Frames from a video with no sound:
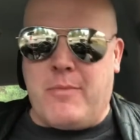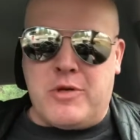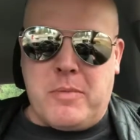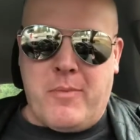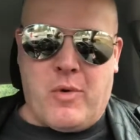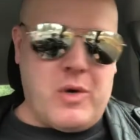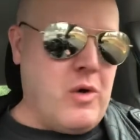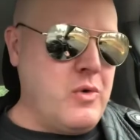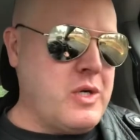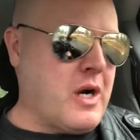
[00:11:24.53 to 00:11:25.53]
Most people won't
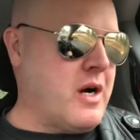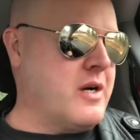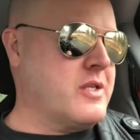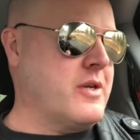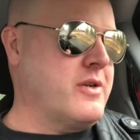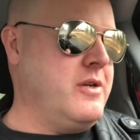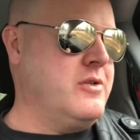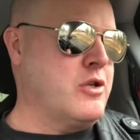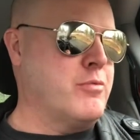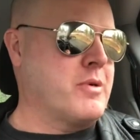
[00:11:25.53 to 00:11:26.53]
own cars. They'll
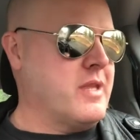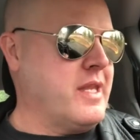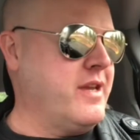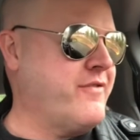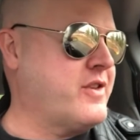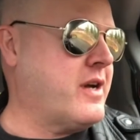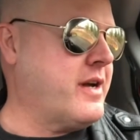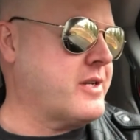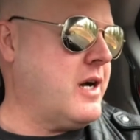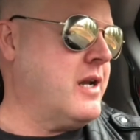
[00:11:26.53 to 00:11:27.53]
use Uber and Lyft
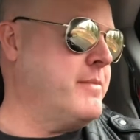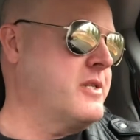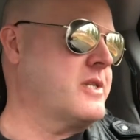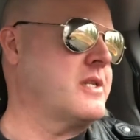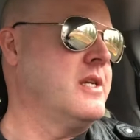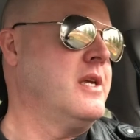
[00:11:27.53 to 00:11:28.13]
autonomous.